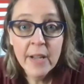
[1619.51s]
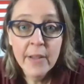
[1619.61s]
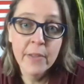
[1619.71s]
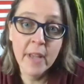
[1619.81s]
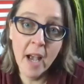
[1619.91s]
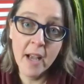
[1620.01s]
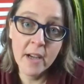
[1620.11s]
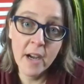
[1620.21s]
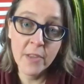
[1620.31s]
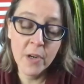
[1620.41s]

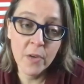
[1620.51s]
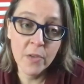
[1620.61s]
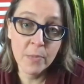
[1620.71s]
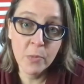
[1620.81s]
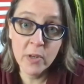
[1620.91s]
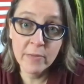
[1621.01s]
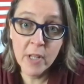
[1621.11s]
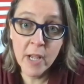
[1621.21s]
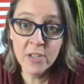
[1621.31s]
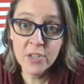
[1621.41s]
that their Board of
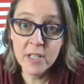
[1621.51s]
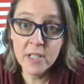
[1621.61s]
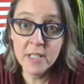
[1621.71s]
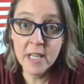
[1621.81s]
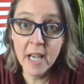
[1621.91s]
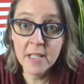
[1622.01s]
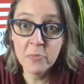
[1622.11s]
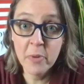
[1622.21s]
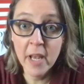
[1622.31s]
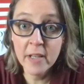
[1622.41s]
Elections has
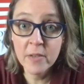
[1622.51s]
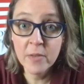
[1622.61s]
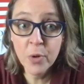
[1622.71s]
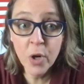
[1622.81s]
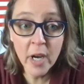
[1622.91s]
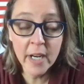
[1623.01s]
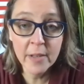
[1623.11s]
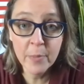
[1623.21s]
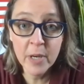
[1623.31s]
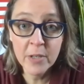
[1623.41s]
been put
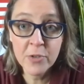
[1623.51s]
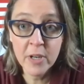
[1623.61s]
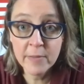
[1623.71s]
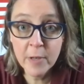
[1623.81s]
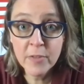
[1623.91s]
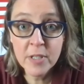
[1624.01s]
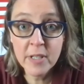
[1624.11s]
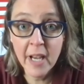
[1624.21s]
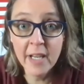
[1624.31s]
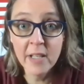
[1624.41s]
administrative
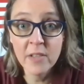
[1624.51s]
oversight,